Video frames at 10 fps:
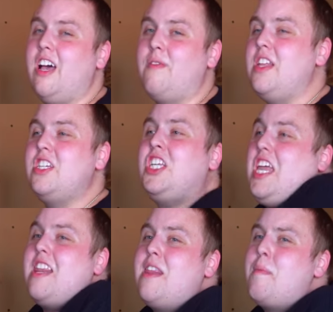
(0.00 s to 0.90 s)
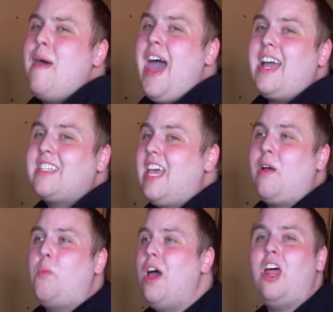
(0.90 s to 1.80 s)
I mean, just hit it in the back, it's like
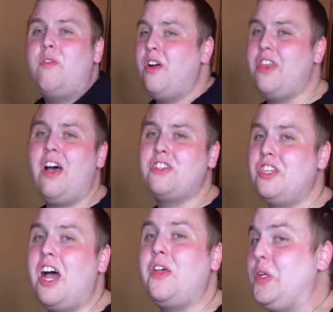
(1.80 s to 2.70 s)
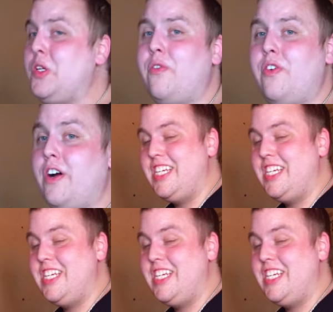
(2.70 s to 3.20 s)
well over a thousand dollars so far.